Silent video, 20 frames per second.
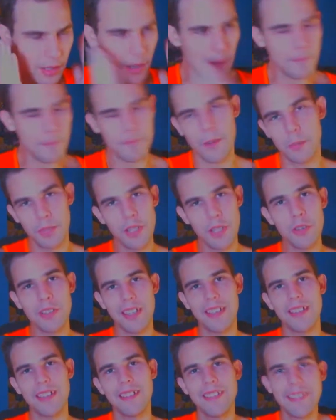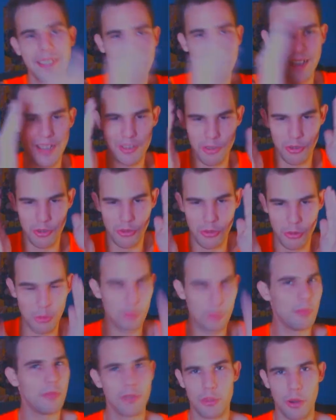from little kids to
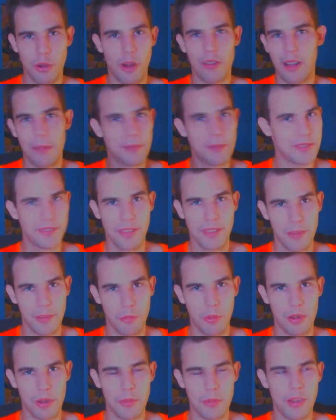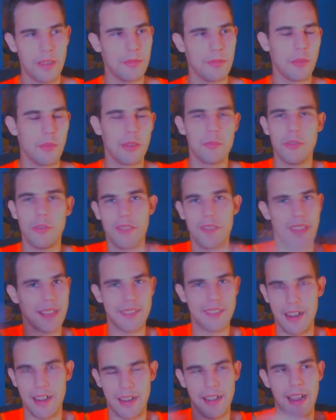grown-ups in one in one movie. That's
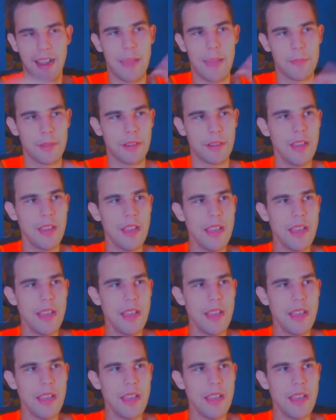not going to happen.